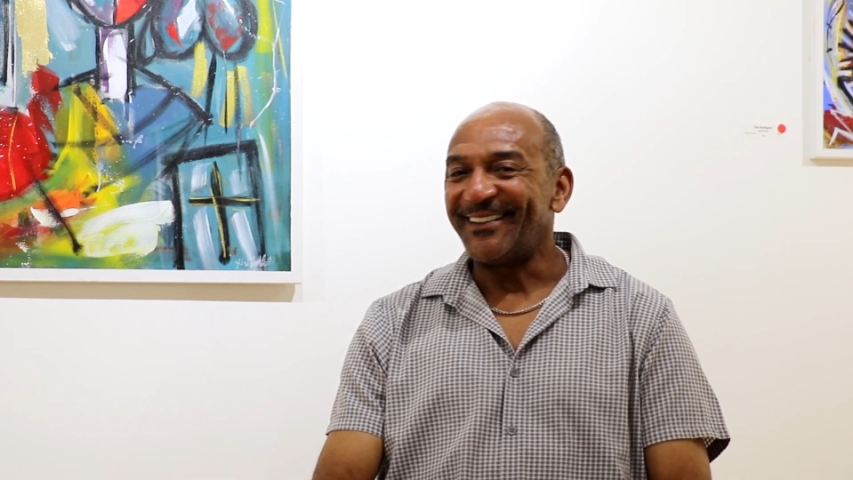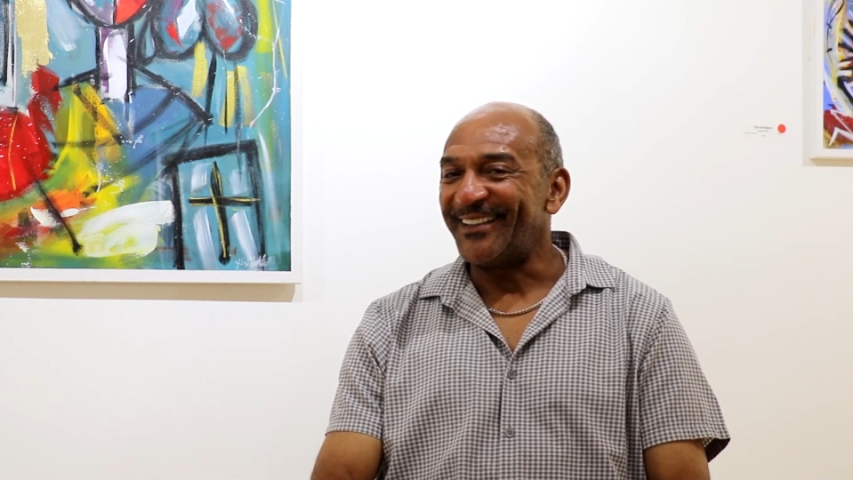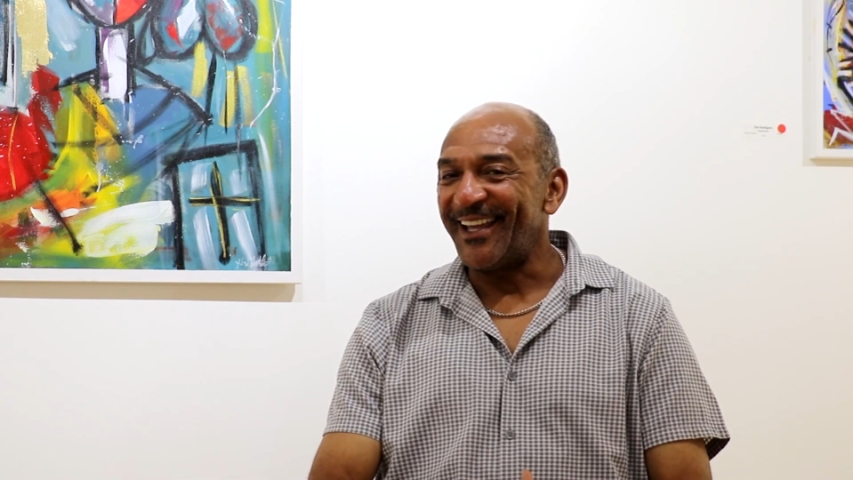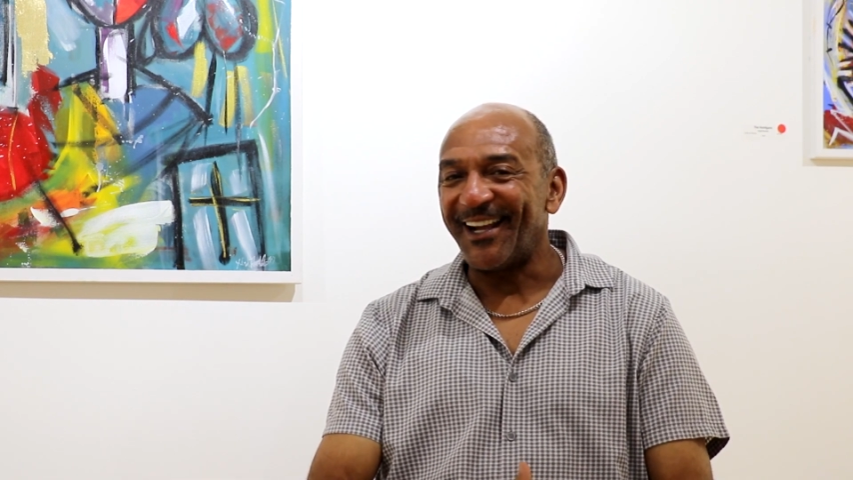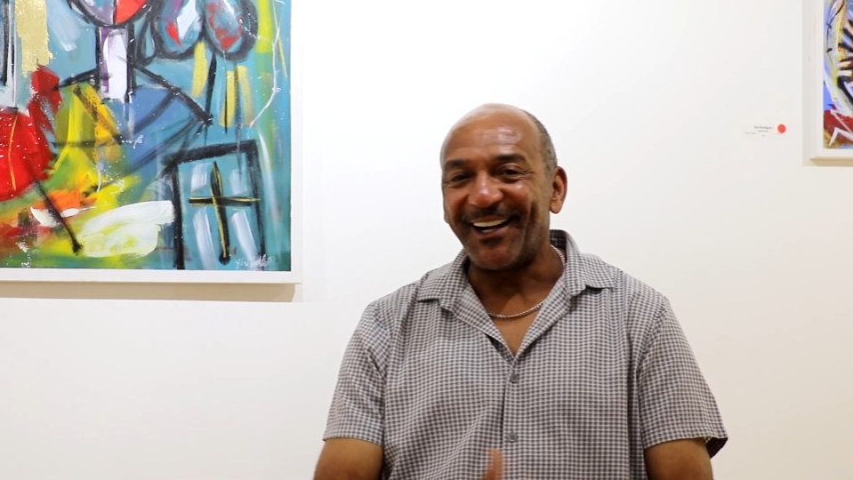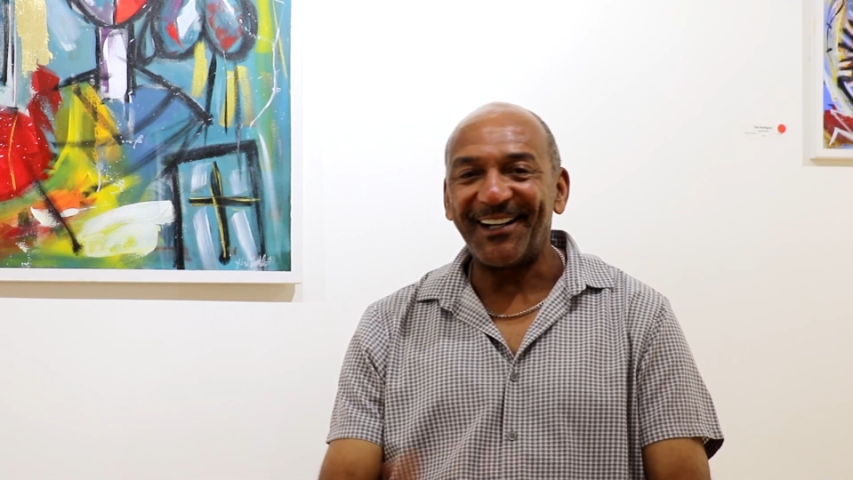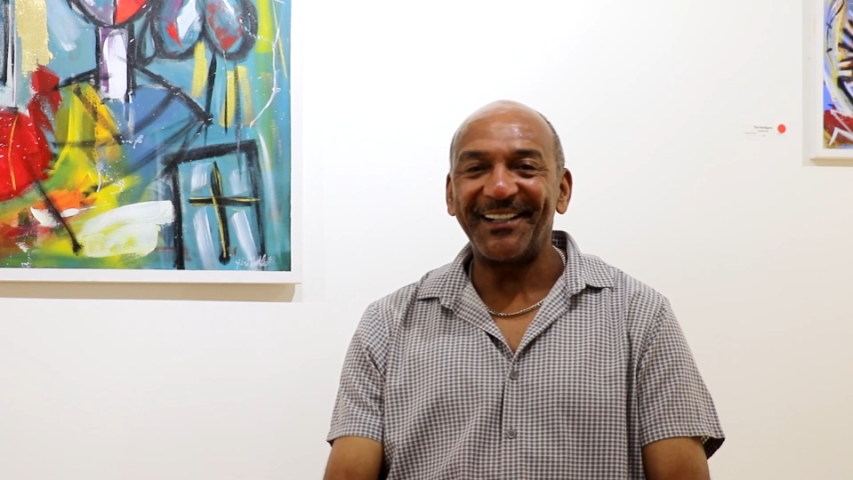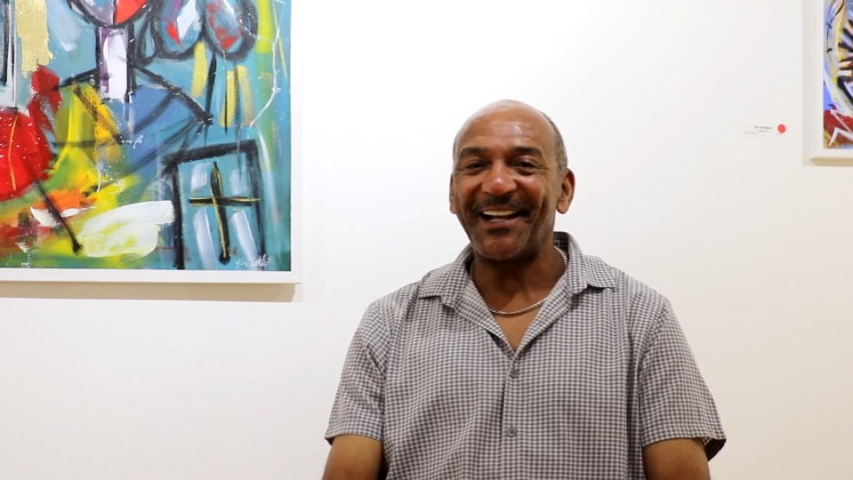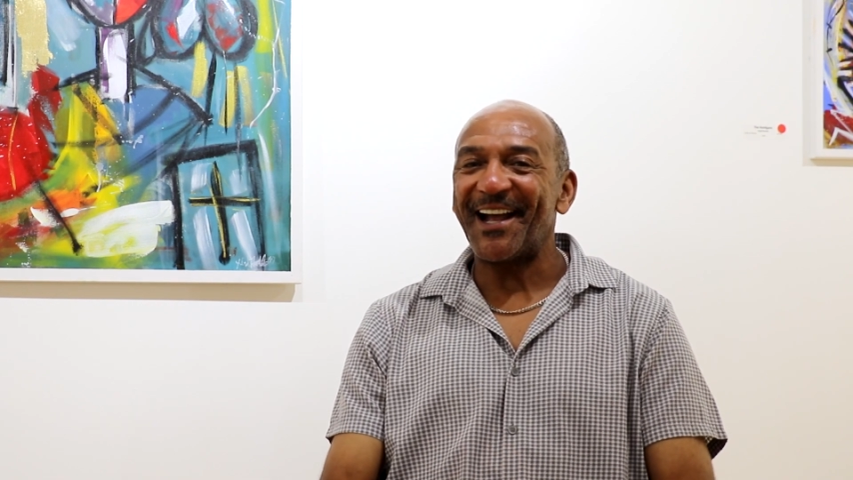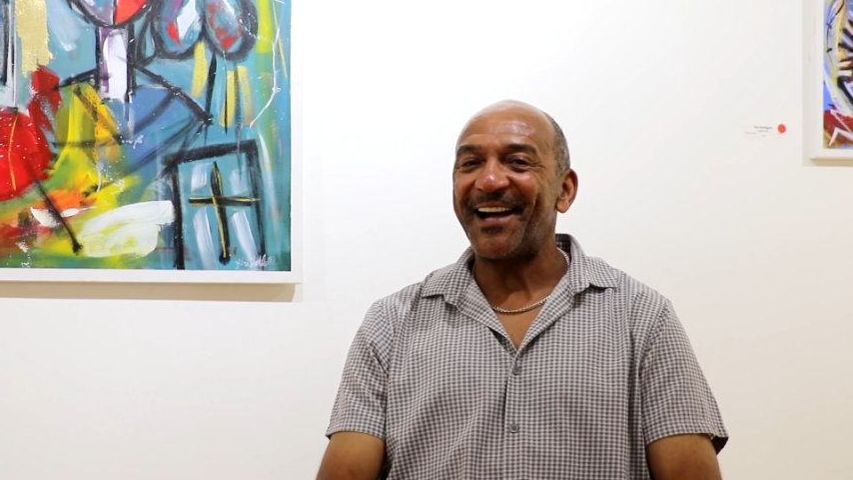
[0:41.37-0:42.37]
They
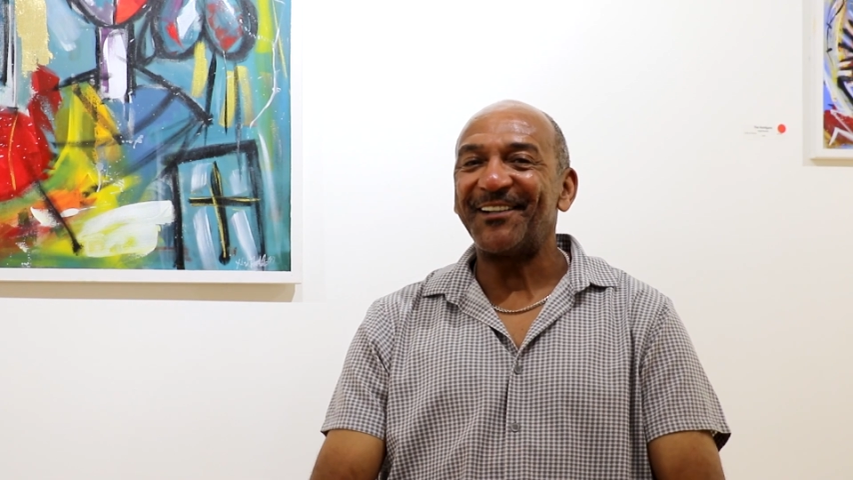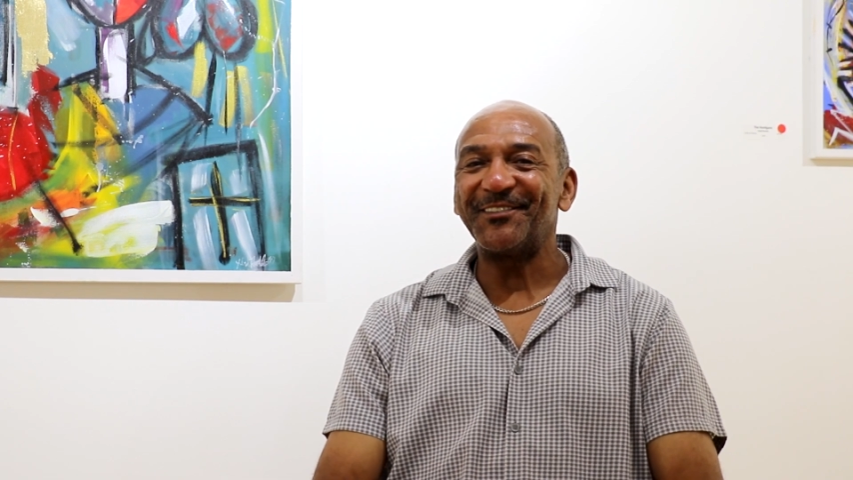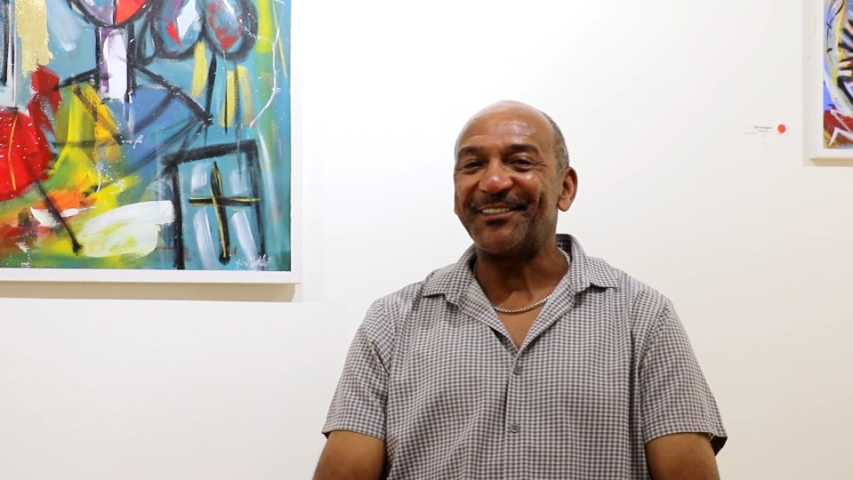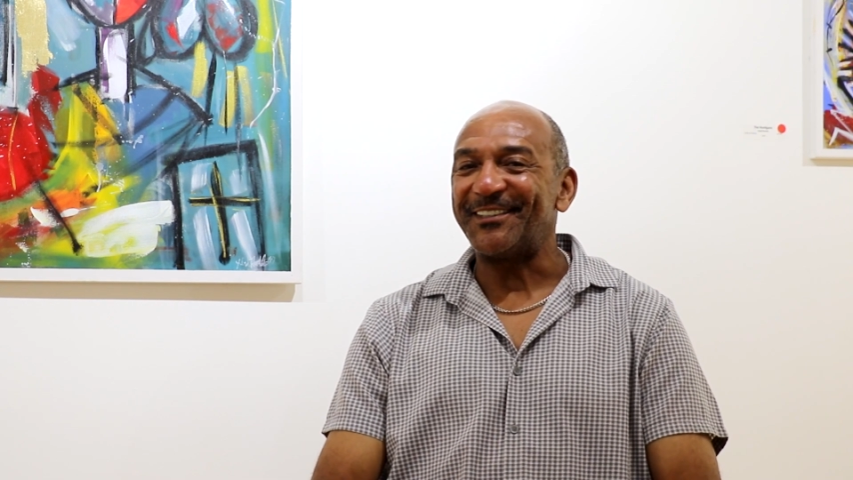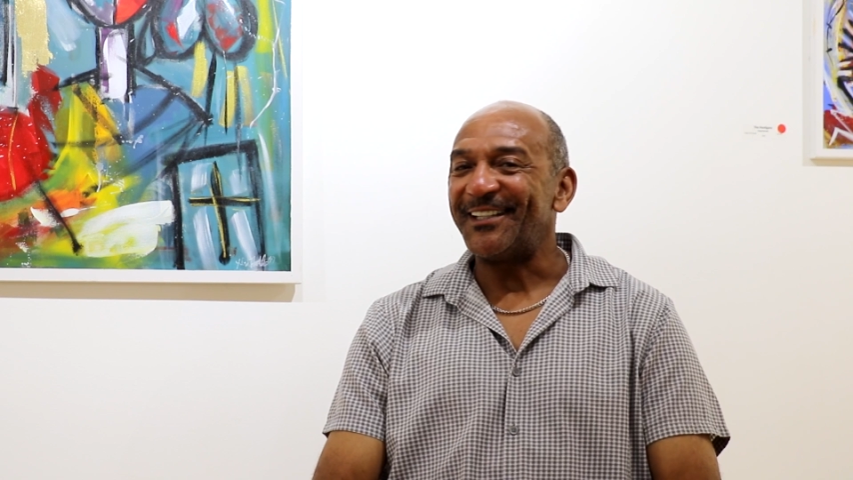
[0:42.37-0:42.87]
hung out,